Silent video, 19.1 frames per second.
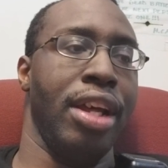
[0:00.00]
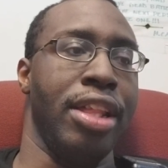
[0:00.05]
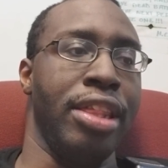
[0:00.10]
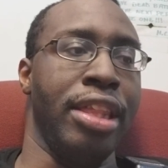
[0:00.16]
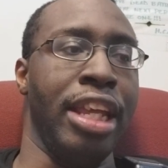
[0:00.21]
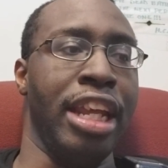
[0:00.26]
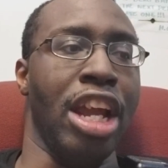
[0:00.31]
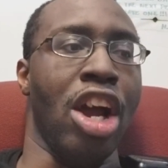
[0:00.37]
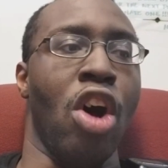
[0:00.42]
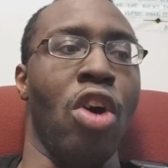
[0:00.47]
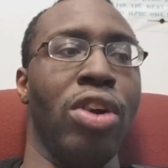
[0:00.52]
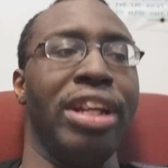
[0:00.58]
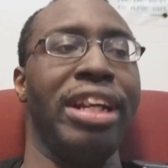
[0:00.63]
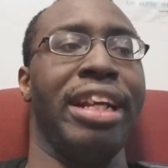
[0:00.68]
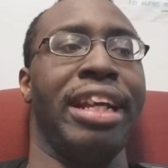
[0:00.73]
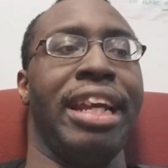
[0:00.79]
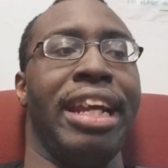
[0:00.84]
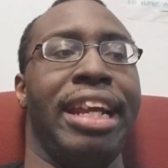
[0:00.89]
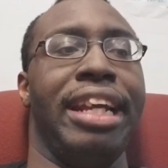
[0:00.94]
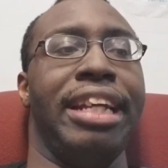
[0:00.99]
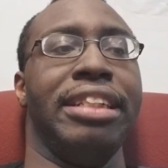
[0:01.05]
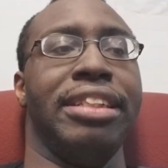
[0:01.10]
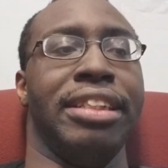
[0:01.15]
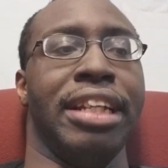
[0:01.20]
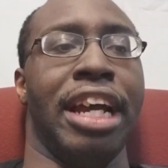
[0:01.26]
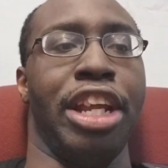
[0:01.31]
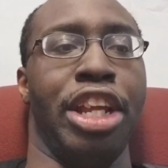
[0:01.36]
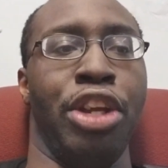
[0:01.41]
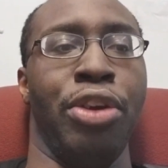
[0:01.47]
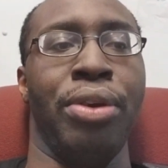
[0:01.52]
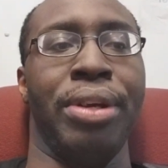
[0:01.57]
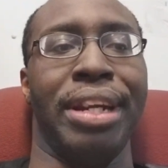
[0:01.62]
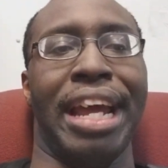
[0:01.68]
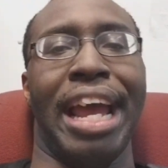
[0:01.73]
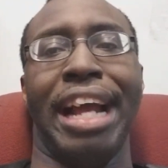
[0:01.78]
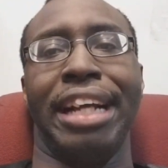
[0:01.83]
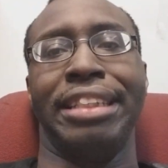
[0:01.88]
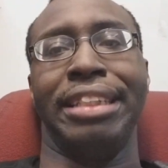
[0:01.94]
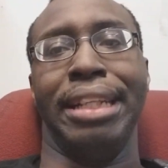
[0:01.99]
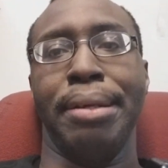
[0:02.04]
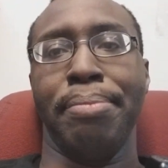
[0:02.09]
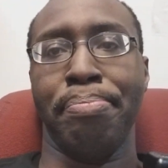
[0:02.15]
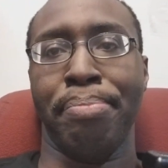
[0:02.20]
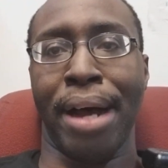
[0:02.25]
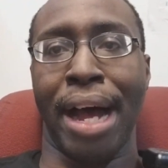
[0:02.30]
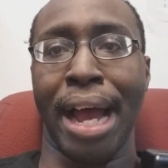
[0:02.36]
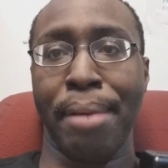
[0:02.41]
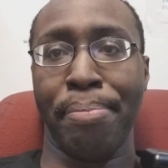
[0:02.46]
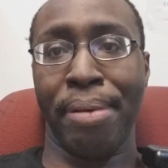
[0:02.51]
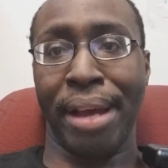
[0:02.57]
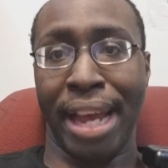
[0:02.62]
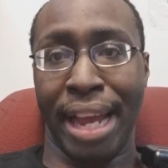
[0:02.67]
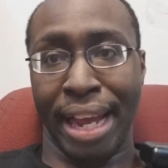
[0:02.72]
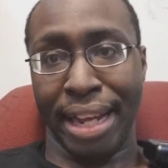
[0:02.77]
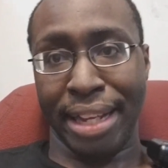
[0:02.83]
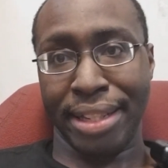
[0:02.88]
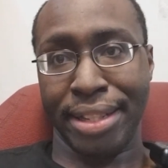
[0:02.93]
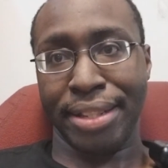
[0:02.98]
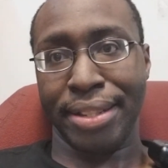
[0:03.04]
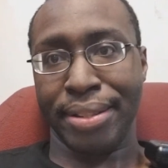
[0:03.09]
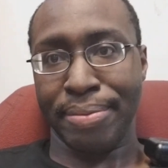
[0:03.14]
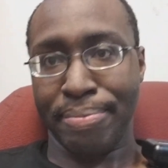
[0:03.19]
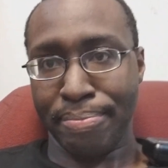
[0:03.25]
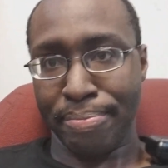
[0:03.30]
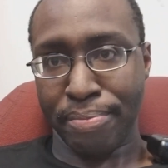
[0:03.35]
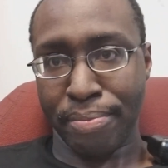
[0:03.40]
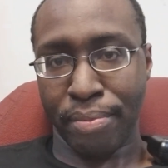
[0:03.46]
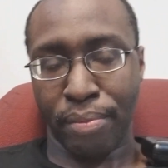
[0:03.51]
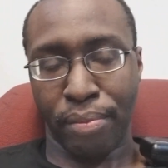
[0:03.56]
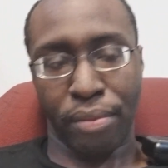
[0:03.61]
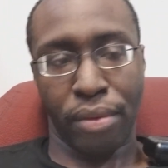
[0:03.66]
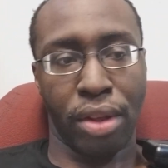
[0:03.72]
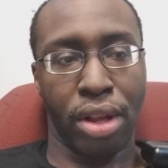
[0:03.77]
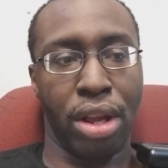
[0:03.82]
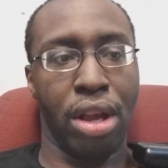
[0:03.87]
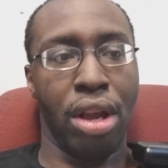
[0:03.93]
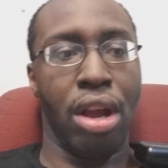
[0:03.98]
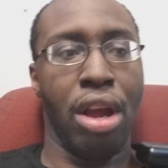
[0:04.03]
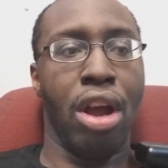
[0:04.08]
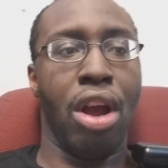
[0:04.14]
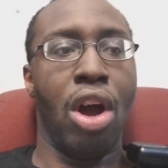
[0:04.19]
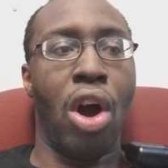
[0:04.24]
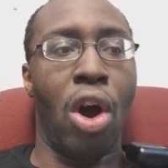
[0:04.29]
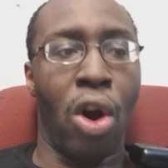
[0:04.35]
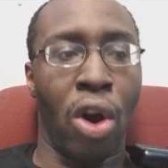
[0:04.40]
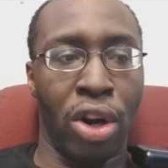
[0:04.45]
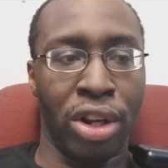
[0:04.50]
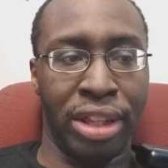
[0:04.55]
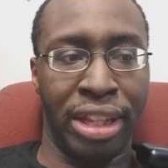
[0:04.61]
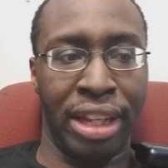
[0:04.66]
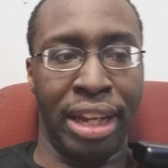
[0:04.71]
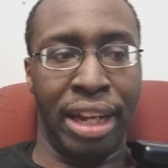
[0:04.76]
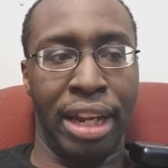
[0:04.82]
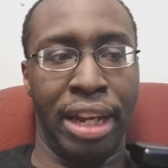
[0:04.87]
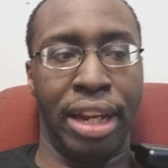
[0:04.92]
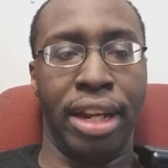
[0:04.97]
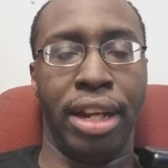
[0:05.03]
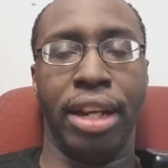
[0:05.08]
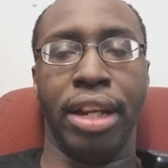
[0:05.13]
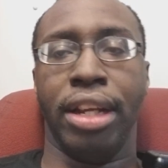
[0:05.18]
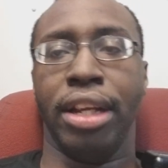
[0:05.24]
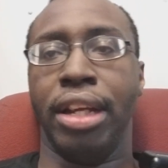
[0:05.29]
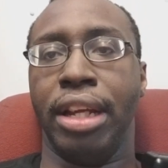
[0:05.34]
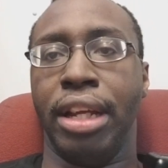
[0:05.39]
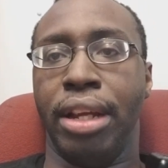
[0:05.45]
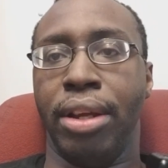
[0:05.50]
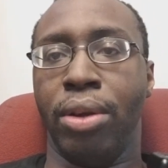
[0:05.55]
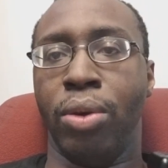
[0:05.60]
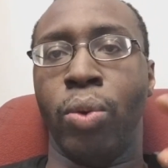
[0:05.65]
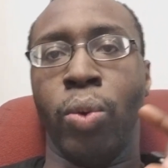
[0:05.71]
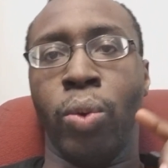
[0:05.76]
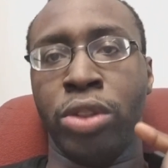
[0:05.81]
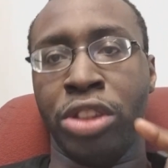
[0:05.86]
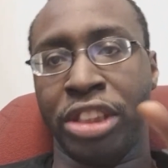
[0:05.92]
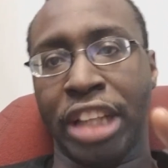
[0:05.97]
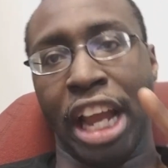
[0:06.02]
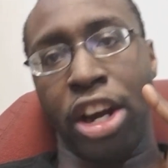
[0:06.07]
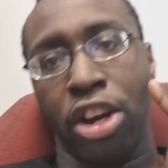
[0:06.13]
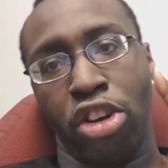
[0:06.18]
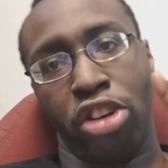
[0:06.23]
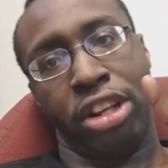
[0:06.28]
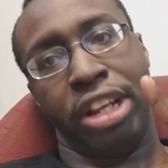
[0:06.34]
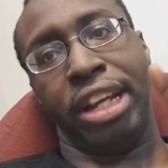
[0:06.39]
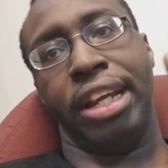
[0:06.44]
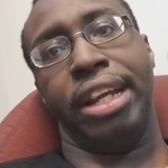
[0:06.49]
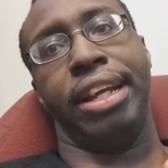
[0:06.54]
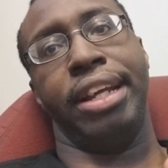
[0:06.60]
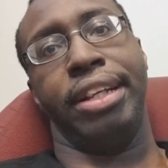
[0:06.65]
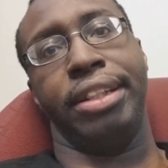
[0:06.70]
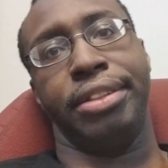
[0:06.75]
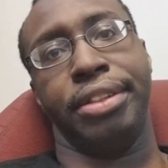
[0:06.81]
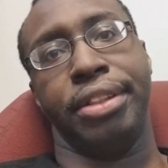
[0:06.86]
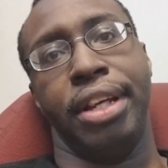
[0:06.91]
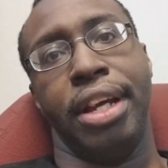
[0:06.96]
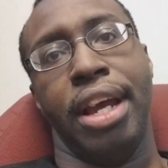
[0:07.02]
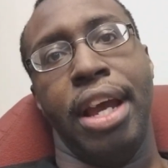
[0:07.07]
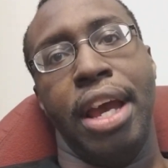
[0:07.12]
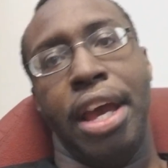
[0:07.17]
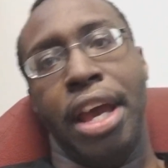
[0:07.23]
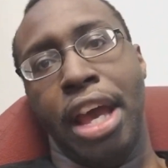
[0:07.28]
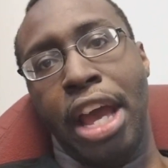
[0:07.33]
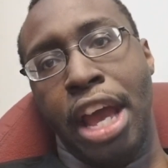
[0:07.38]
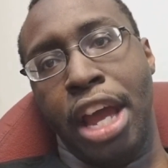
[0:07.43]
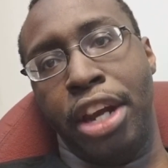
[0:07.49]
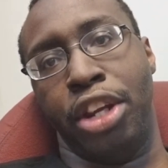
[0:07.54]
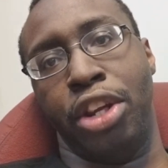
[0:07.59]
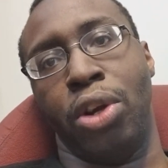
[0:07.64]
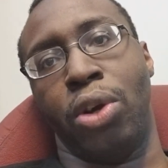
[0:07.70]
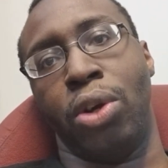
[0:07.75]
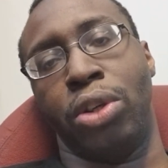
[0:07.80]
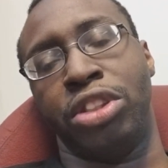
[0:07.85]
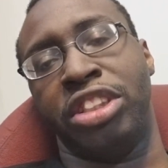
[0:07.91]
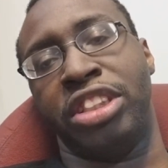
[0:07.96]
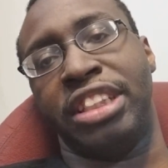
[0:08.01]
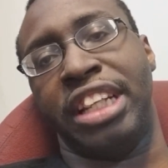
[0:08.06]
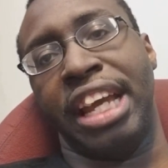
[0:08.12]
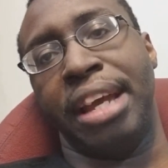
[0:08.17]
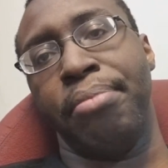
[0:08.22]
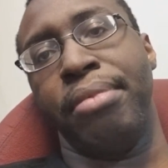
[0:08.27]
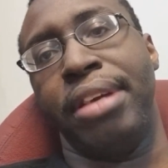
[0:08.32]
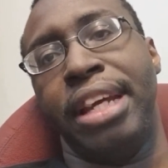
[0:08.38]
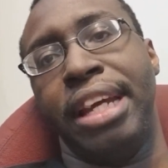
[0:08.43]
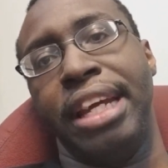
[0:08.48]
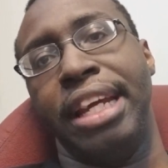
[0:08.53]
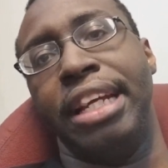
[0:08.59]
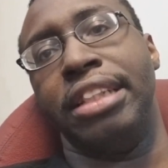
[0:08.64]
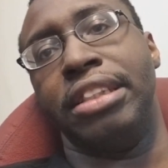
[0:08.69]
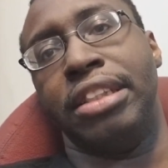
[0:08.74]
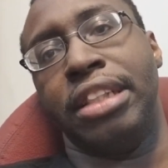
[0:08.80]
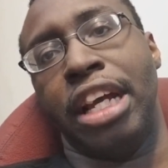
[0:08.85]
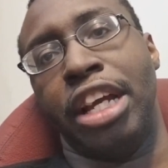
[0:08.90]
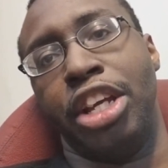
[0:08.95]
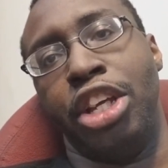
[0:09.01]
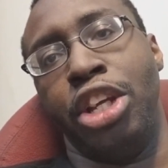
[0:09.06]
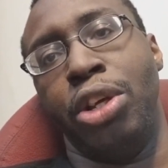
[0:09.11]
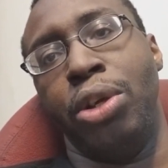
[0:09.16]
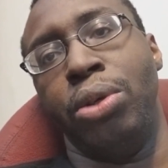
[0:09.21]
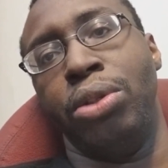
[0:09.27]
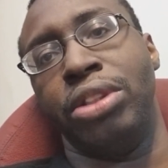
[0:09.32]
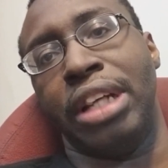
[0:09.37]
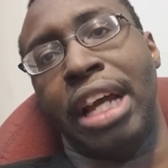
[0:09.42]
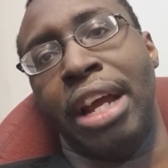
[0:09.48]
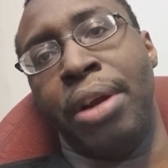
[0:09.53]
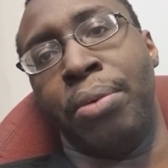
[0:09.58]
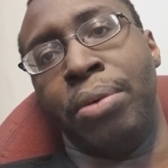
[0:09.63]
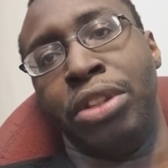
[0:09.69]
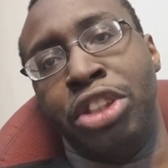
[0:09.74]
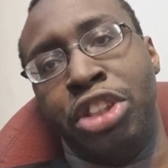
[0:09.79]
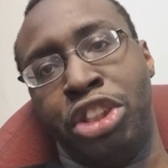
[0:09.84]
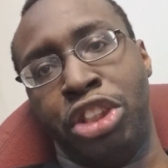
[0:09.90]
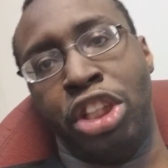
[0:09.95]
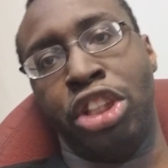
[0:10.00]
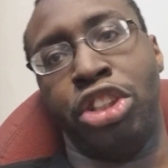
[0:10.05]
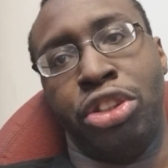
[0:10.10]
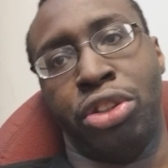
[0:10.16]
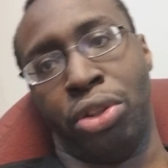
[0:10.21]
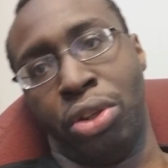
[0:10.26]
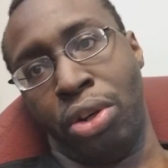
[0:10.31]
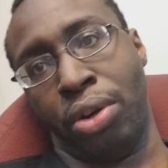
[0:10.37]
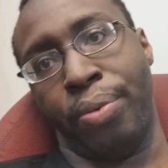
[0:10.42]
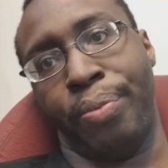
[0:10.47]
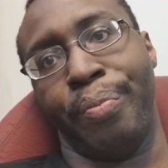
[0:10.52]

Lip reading: the only keys that you can actually bypass are the standard keys and your Skim keys that use a resistor.